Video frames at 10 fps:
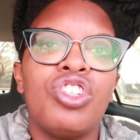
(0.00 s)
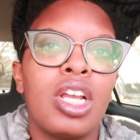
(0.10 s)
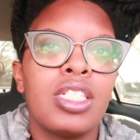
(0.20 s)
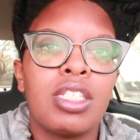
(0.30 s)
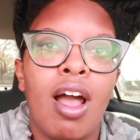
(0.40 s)

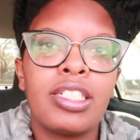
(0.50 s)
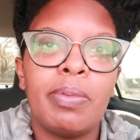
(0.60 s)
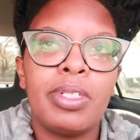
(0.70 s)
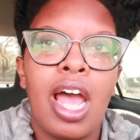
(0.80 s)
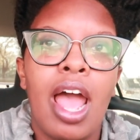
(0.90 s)
chicken stock
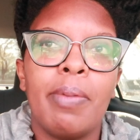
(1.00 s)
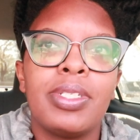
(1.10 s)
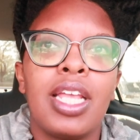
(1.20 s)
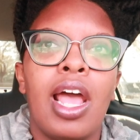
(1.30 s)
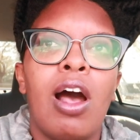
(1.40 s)

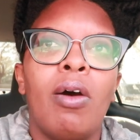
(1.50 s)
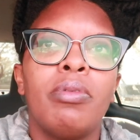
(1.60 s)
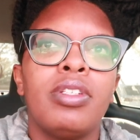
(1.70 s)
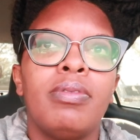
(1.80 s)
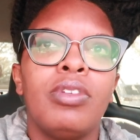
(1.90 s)
sometimes to
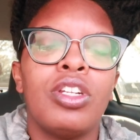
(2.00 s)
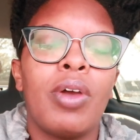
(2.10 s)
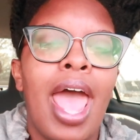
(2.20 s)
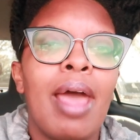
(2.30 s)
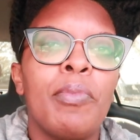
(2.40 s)
help you
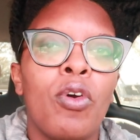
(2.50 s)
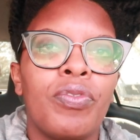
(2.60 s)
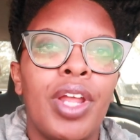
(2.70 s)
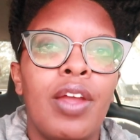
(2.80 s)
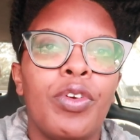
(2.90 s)
know add more
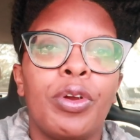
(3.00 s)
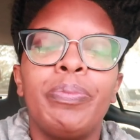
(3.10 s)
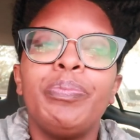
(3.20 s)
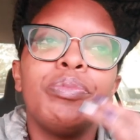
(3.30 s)
flavor.